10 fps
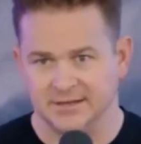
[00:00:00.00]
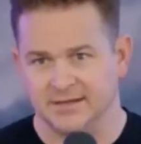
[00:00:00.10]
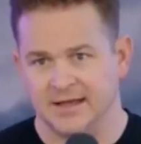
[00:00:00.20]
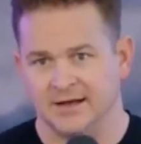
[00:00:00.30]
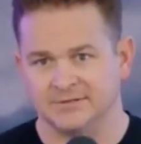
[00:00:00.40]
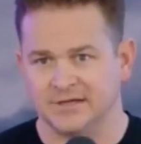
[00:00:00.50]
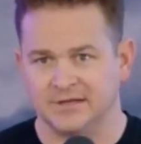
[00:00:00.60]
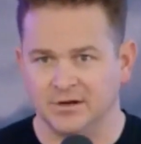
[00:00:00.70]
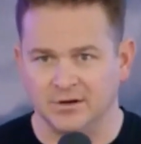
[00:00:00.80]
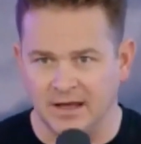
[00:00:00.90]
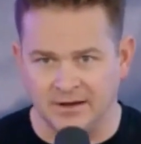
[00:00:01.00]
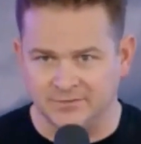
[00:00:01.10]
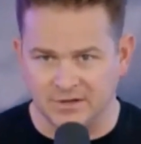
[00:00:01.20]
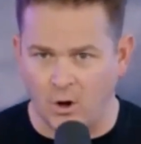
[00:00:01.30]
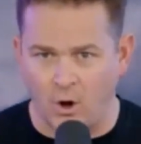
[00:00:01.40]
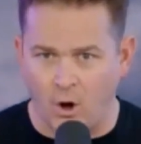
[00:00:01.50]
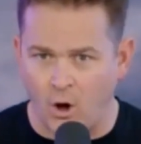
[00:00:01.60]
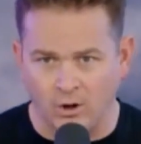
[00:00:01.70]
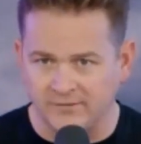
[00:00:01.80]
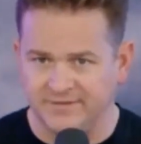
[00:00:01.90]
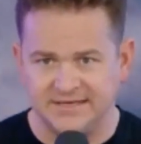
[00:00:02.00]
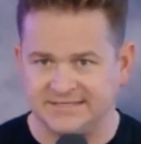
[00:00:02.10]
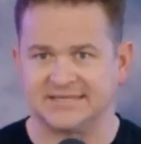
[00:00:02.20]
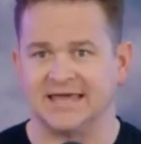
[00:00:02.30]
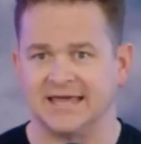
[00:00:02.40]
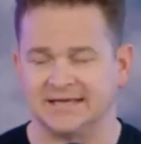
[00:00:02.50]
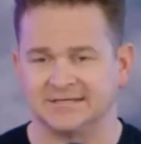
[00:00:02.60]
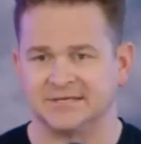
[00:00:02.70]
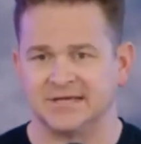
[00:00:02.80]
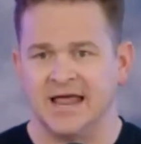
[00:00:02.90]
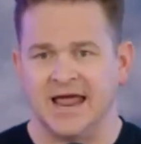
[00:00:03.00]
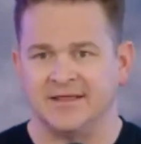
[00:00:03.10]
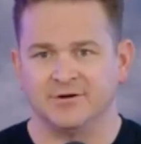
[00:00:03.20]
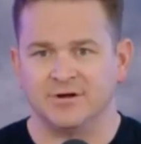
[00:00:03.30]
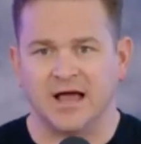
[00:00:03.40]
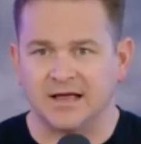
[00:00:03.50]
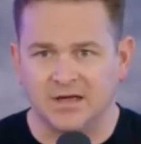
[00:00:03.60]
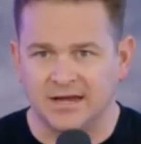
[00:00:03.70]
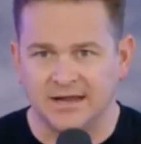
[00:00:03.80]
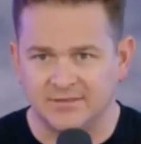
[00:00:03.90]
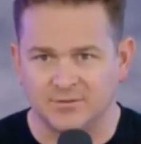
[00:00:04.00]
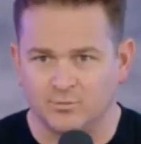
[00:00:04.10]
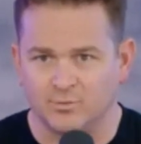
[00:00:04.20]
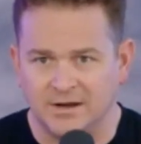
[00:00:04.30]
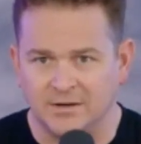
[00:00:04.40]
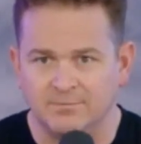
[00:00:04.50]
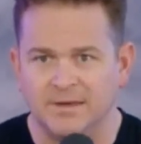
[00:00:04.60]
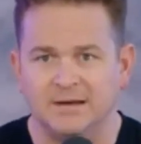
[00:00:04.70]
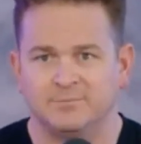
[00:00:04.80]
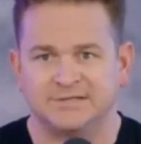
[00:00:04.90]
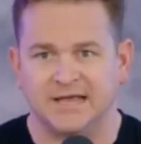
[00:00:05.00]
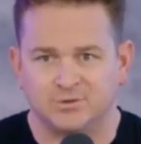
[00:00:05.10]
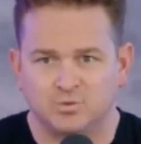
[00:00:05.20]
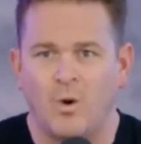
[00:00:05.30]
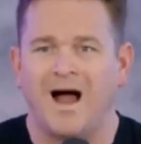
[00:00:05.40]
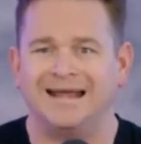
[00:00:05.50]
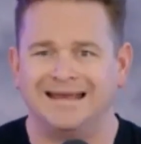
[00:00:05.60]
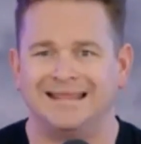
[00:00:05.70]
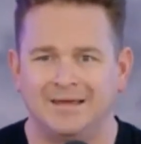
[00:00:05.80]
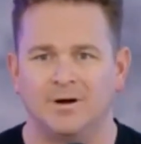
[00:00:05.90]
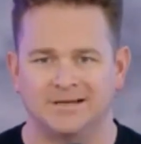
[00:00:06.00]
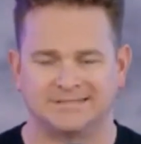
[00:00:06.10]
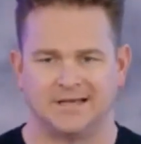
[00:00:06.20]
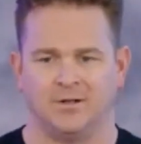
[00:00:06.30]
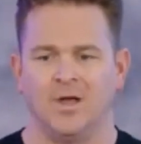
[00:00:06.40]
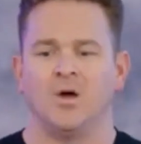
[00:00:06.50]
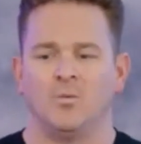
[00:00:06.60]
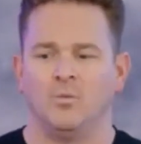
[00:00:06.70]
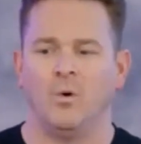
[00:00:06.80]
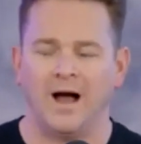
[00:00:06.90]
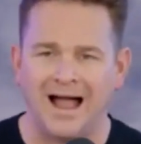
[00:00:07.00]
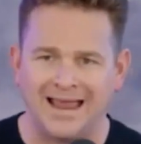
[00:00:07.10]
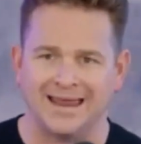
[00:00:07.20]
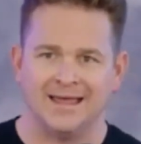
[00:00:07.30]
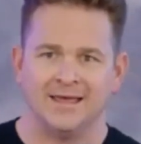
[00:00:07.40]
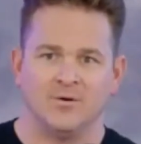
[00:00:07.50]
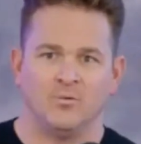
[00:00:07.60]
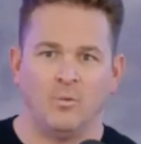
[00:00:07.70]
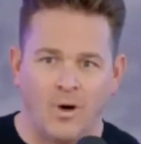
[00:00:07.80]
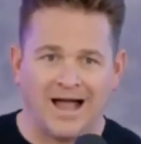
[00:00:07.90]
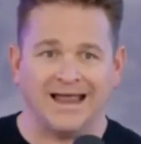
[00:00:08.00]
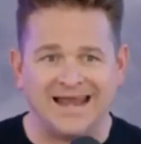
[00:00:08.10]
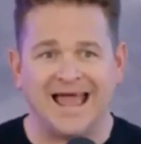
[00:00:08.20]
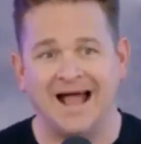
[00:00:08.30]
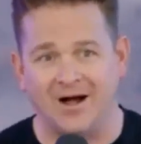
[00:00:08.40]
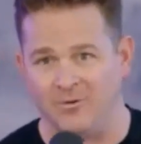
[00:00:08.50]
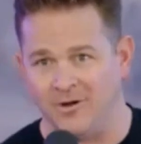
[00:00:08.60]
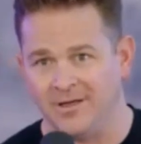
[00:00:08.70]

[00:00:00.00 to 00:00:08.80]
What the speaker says: How's all of these things? And they're not getting the real meat and potatoes. Why do they want to sell? Why now?